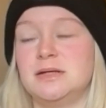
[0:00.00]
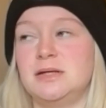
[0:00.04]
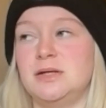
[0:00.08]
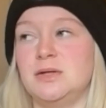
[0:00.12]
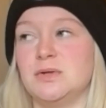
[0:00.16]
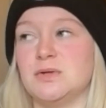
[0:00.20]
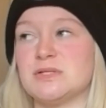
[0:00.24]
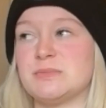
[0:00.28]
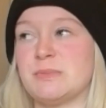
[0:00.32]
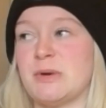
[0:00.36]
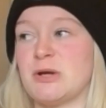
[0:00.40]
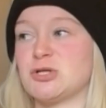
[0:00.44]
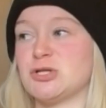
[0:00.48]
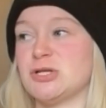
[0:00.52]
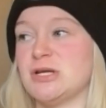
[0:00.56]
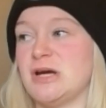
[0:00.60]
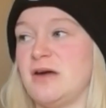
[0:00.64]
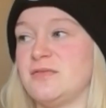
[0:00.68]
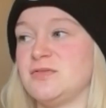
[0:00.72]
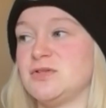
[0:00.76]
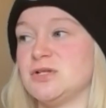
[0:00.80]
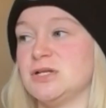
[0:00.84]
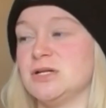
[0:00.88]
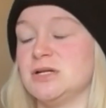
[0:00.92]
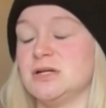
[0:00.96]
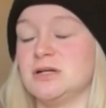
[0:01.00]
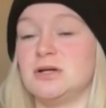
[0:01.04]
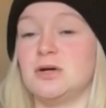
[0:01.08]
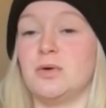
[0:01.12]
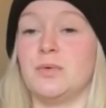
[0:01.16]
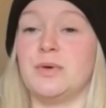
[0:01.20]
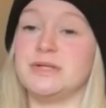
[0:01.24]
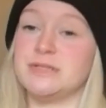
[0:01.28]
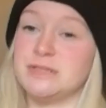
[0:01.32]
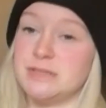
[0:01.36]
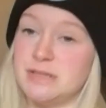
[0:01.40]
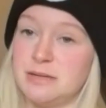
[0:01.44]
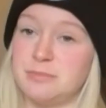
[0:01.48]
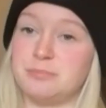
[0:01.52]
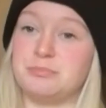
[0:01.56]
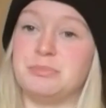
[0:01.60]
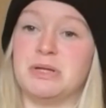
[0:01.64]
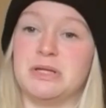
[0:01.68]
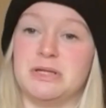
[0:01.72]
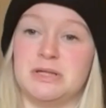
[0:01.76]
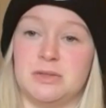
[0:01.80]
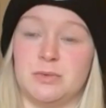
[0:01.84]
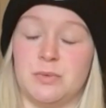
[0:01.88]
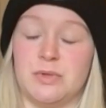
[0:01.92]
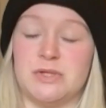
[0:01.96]
Especially after going to like
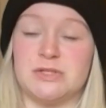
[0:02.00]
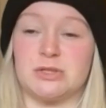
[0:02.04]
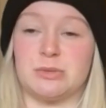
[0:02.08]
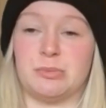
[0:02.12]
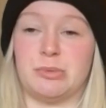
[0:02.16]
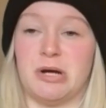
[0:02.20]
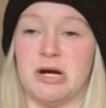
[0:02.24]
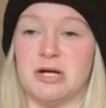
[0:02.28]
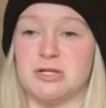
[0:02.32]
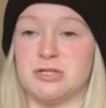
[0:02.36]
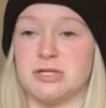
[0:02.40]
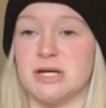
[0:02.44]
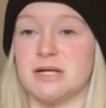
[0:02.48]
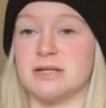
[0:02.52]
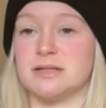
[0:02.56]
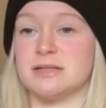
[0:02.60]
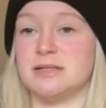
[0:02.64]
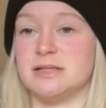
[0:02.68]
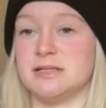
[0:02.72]
Billion Oyster Project